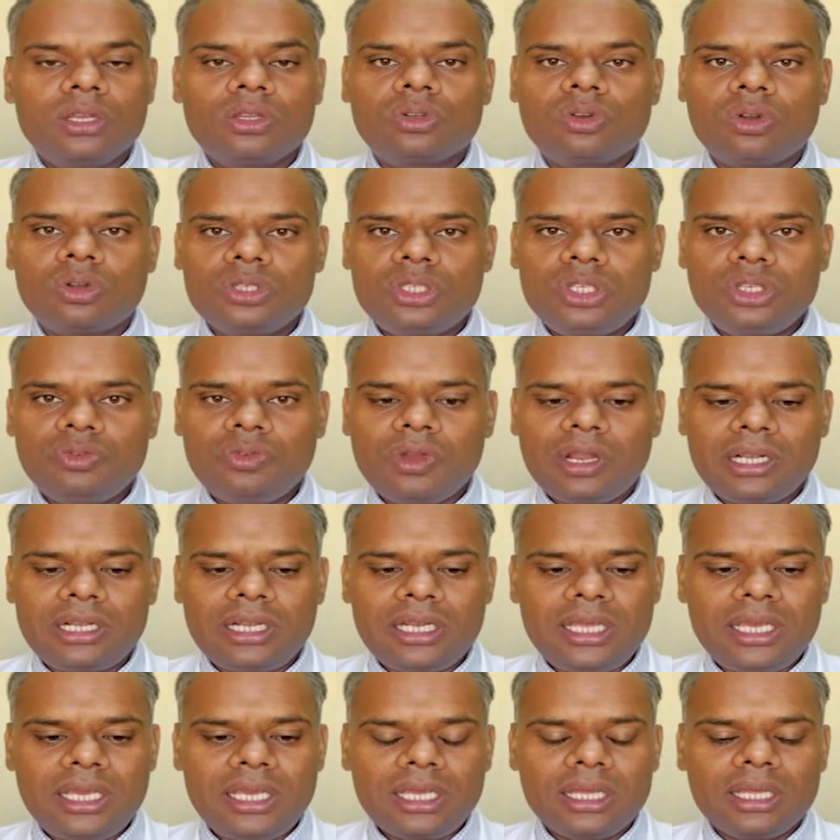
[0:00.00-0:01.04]

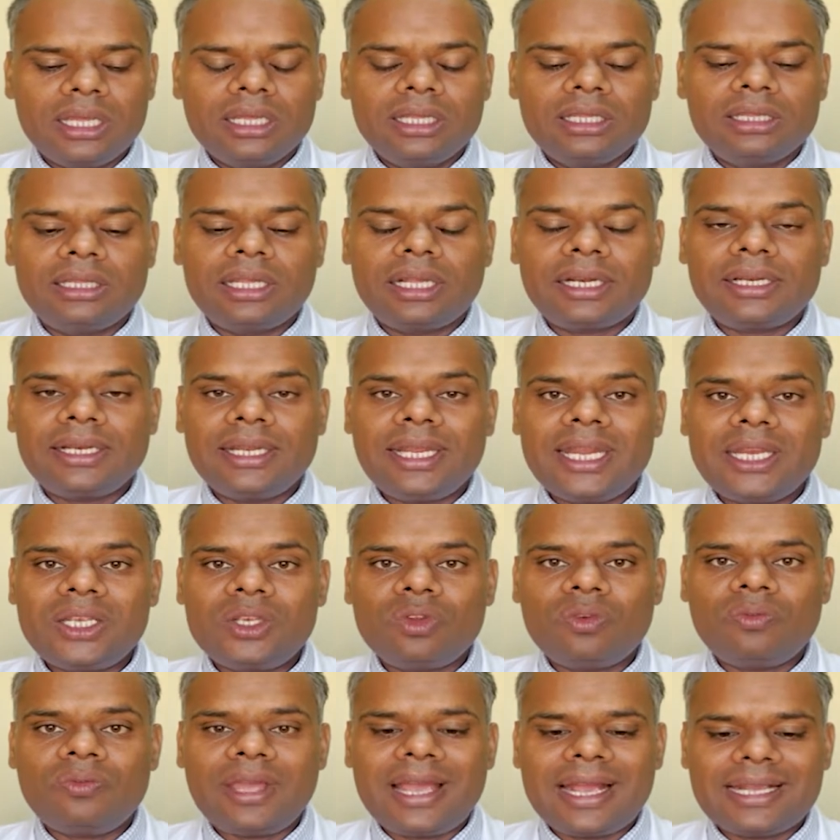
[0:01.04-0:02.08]
Consequently, the rate
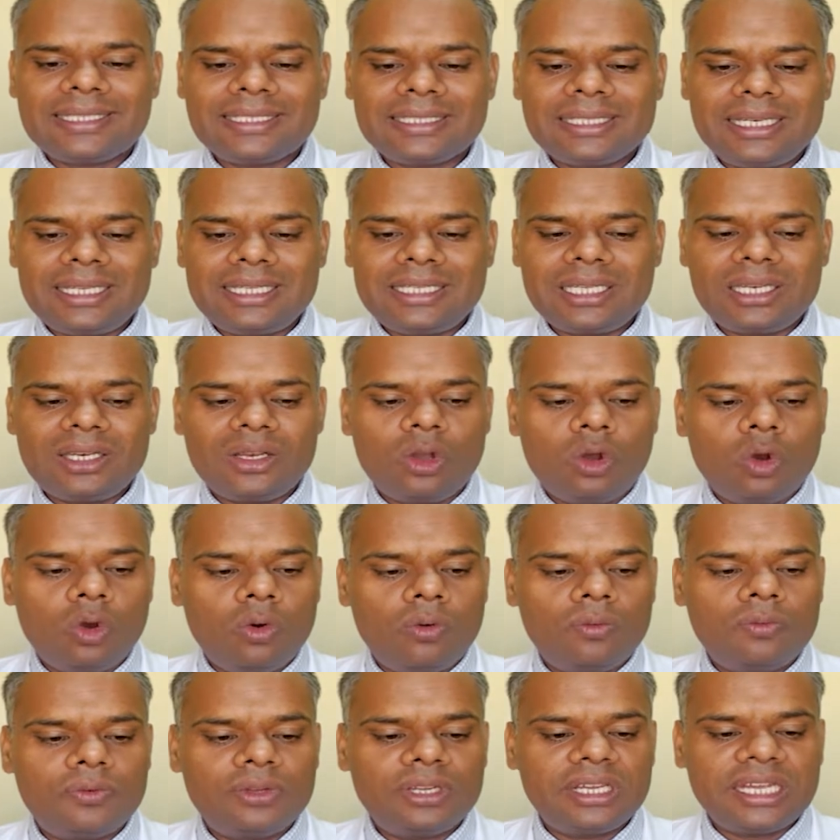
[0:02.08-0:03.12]
of excretion
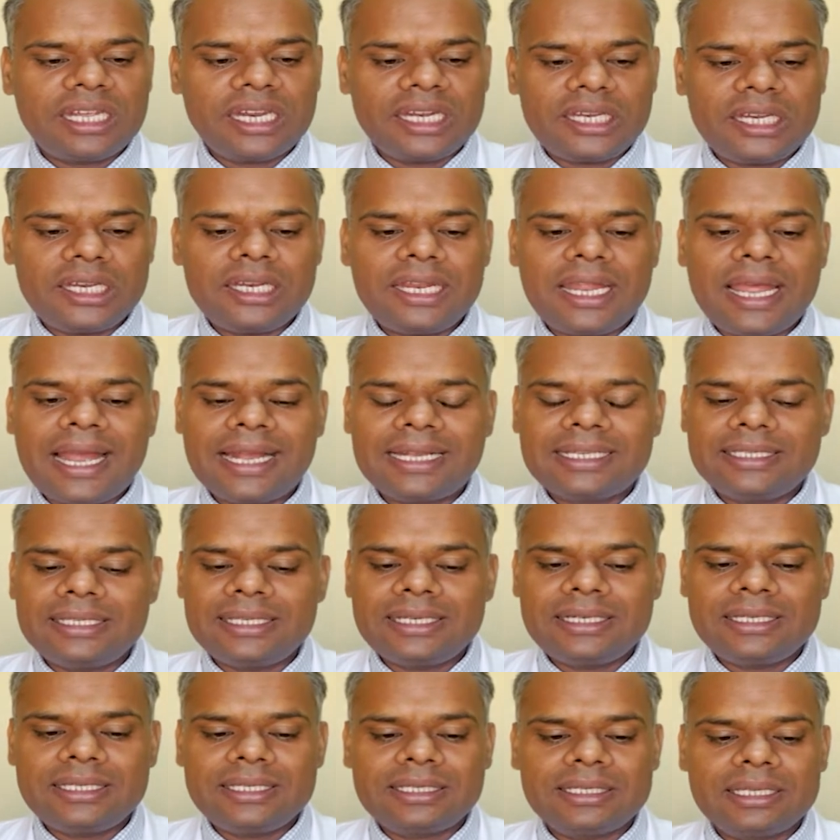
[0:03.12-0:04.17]
of creatinine
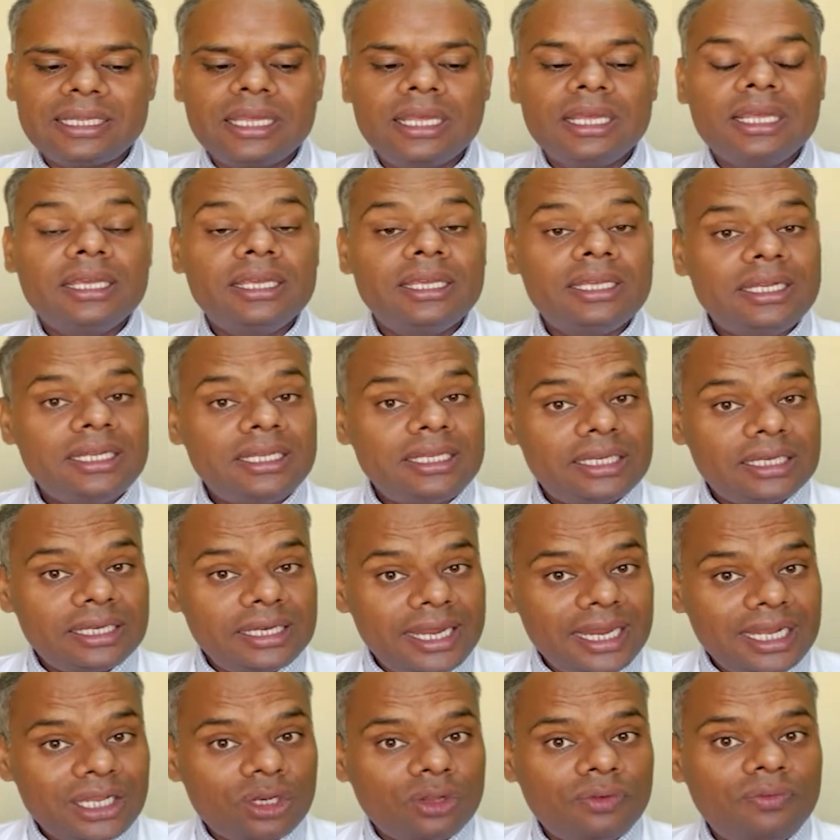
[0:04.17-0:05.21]
exceeds its
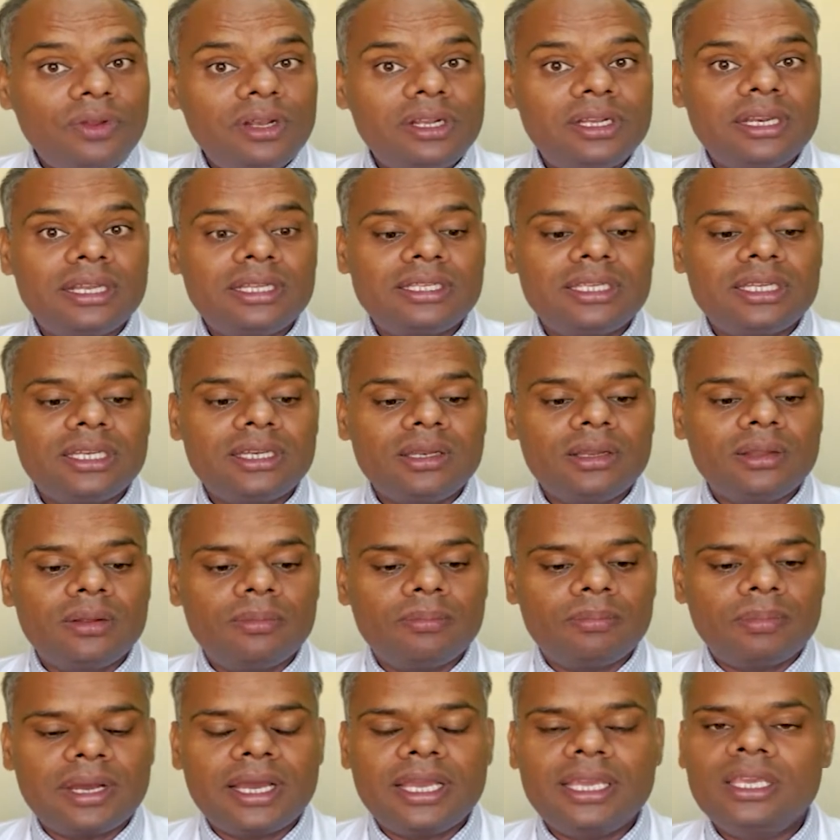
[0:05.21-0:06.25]
rate of filtration
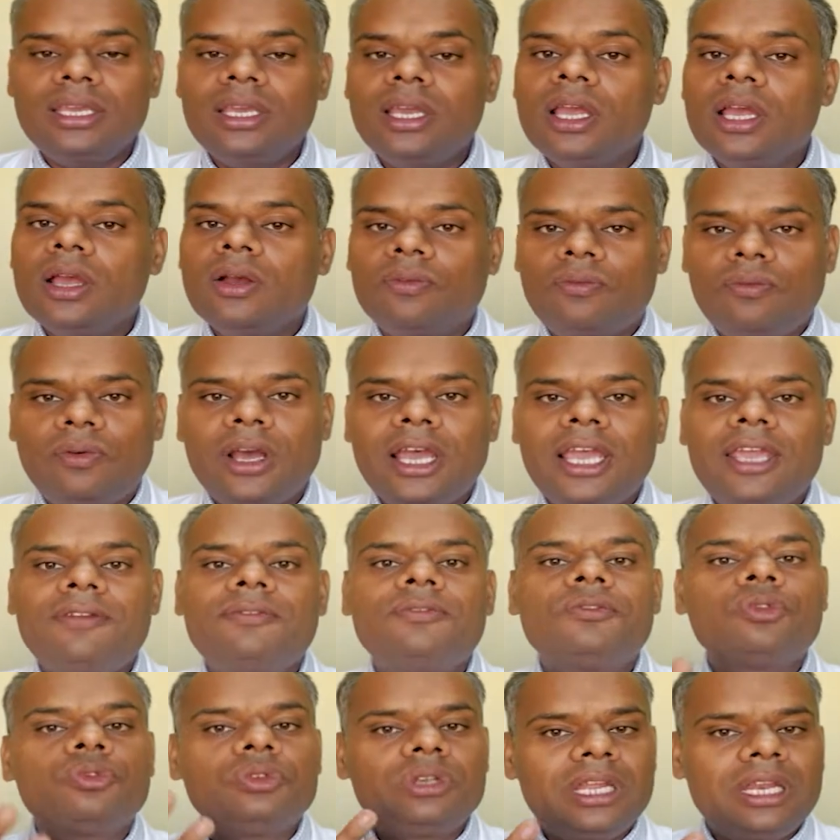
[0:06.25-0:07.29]
by 5
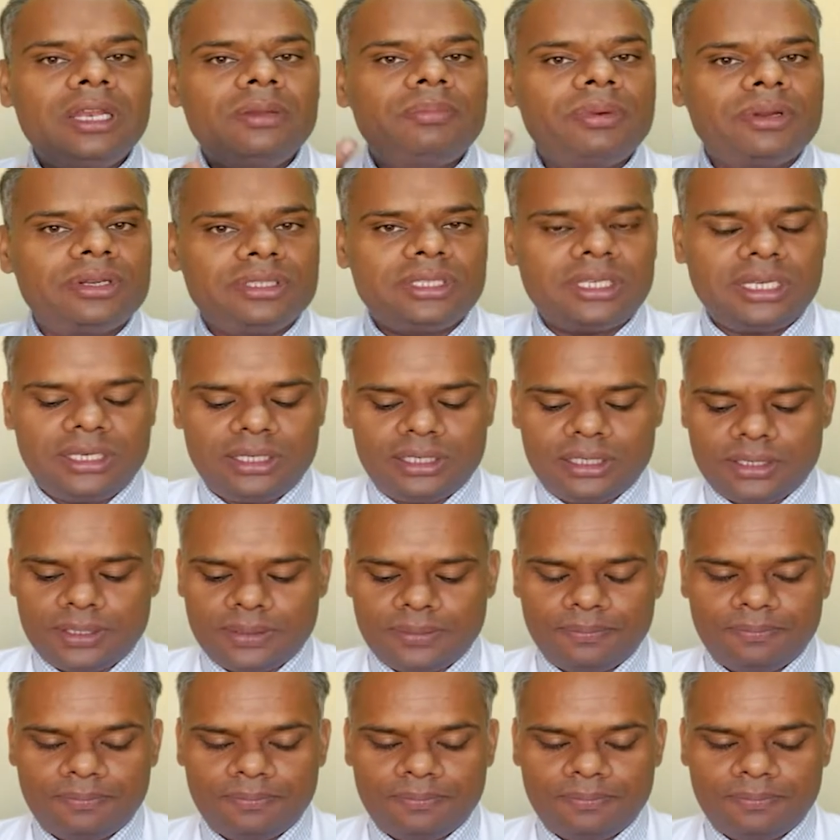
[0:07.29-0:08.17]
to 10%.